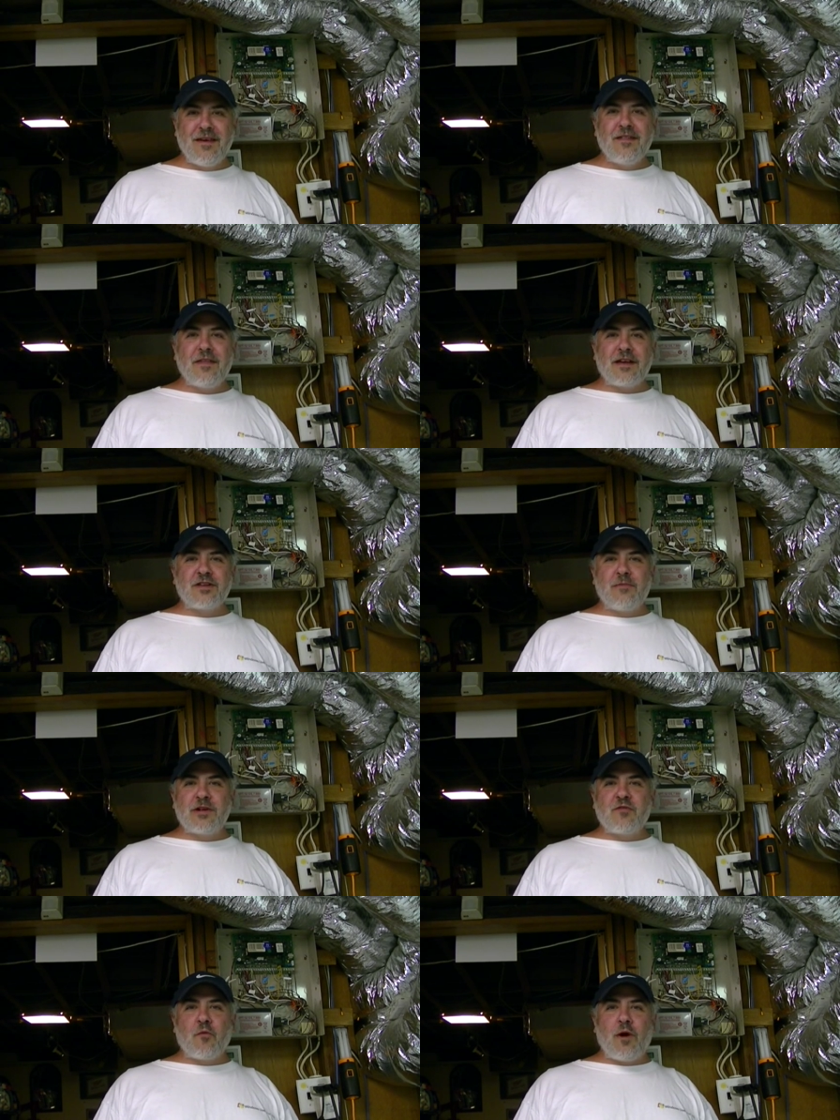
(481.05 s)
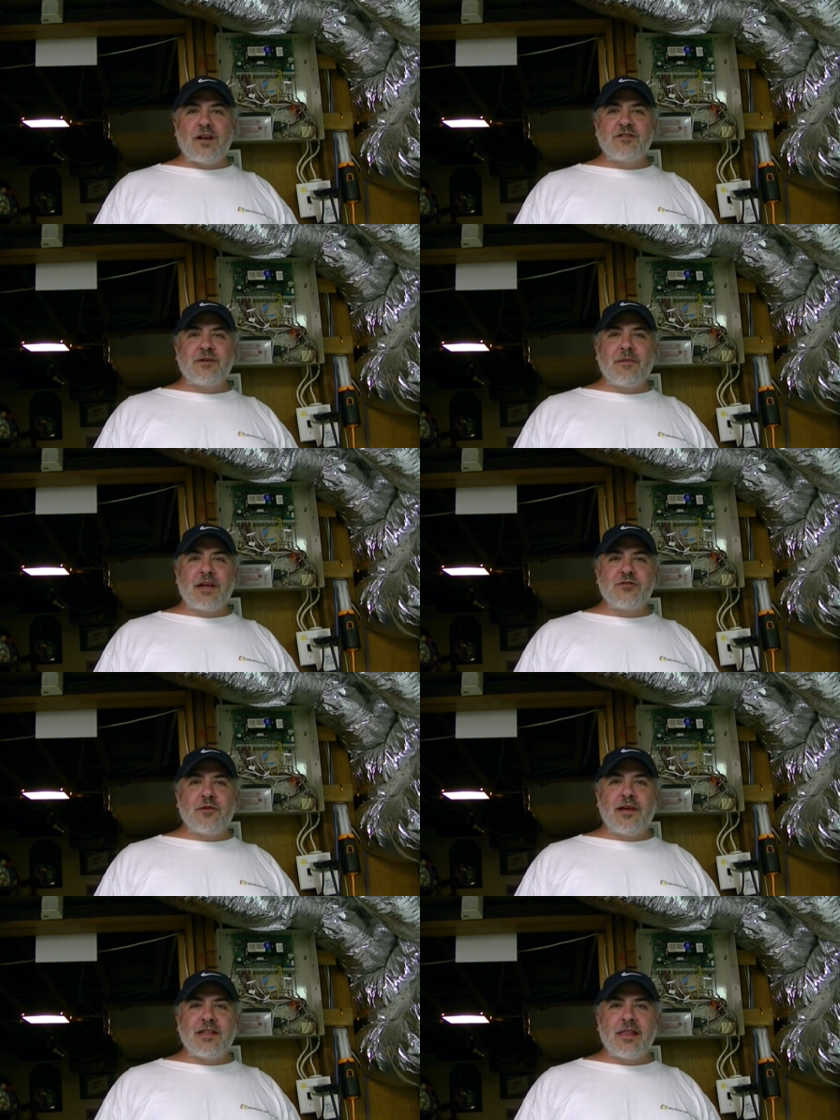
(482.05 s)
Thanks so much for watching. Make sure
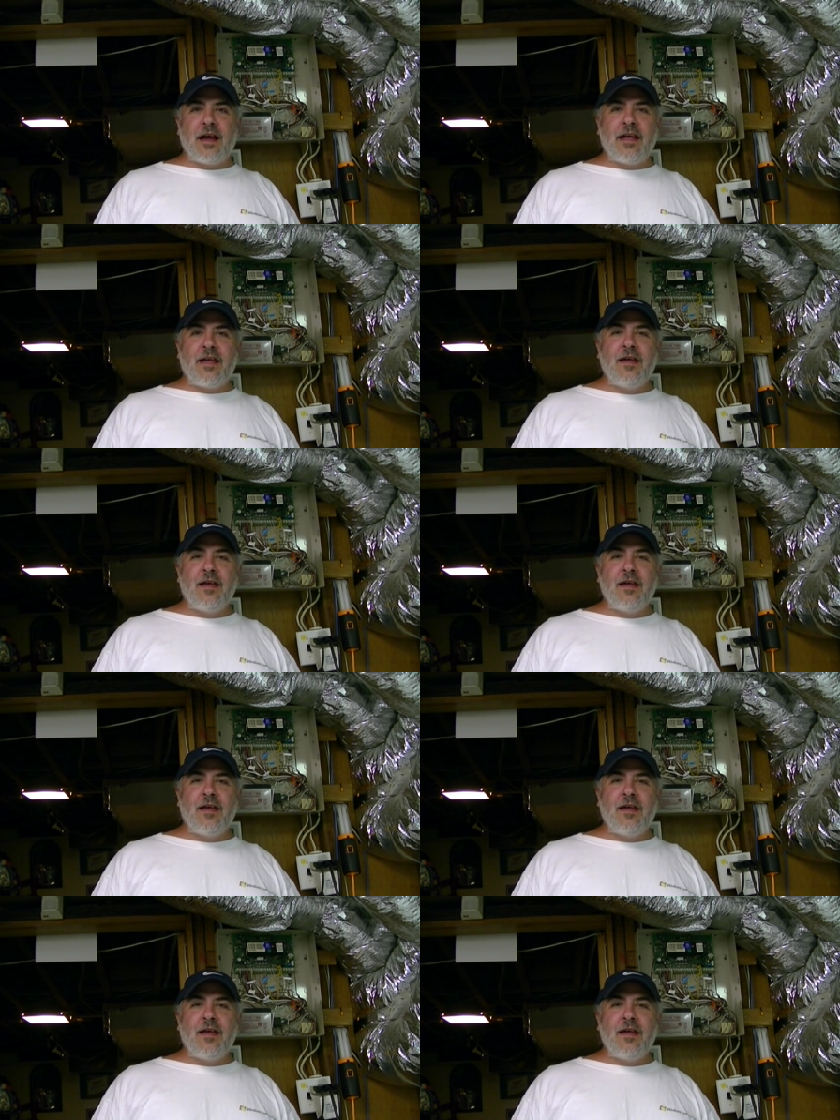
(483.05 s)
you hit like.